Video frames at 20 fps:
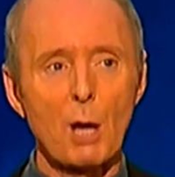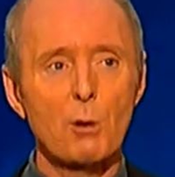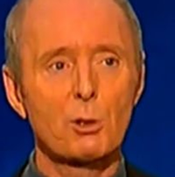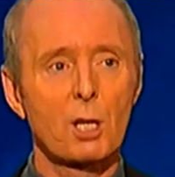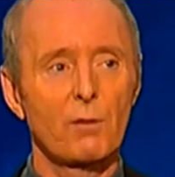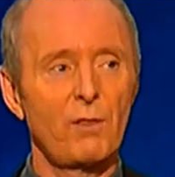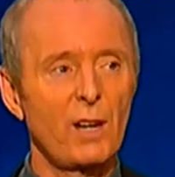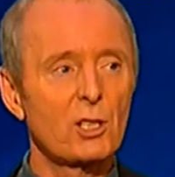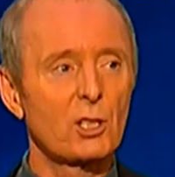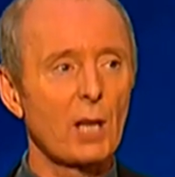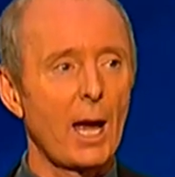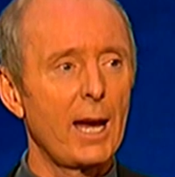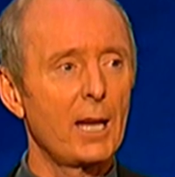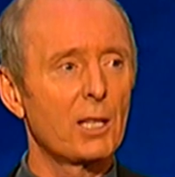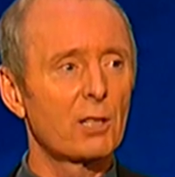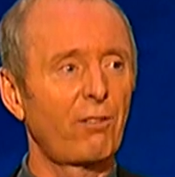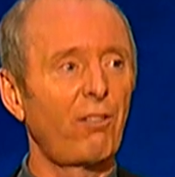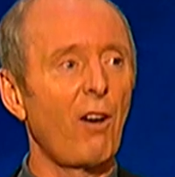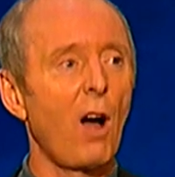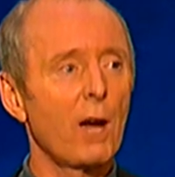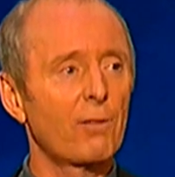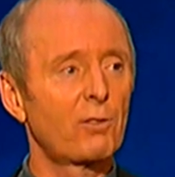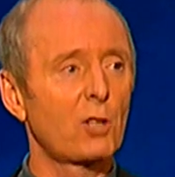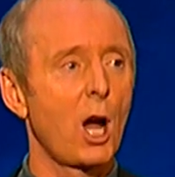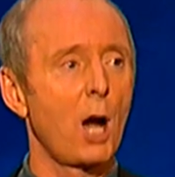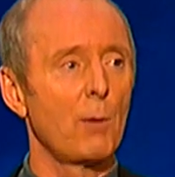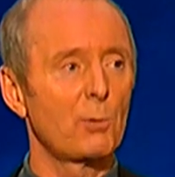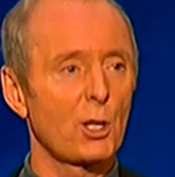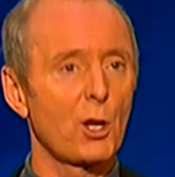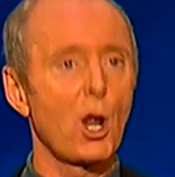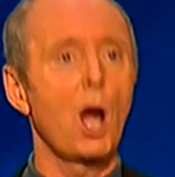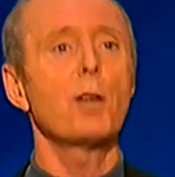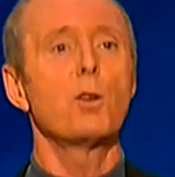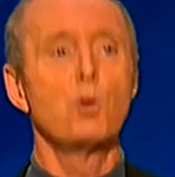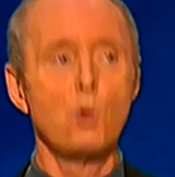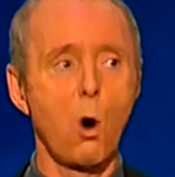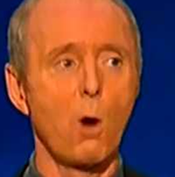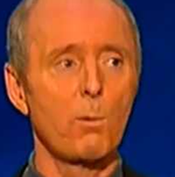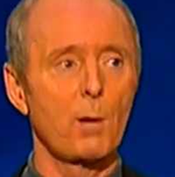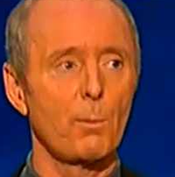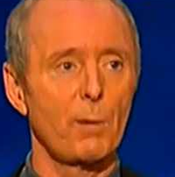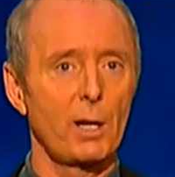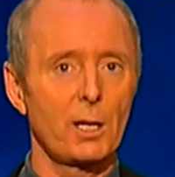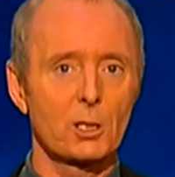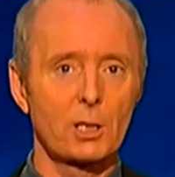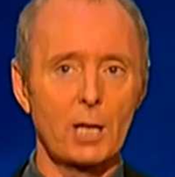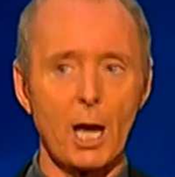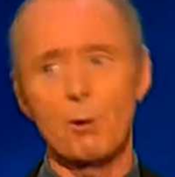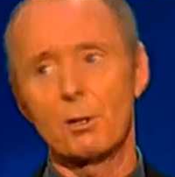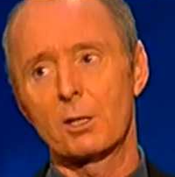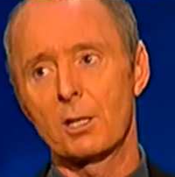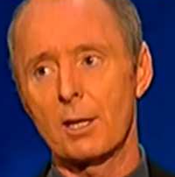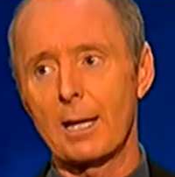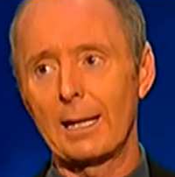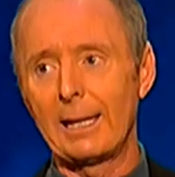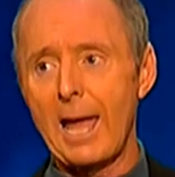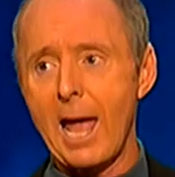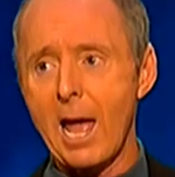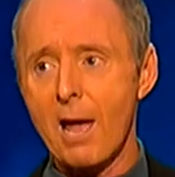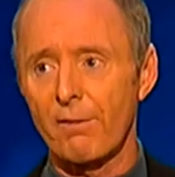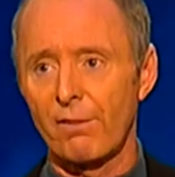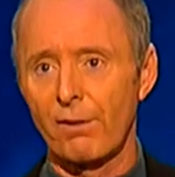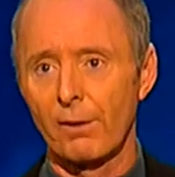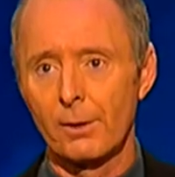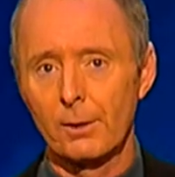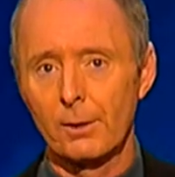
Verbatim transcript: Blokes of his age, five times a night normally means going to the lav.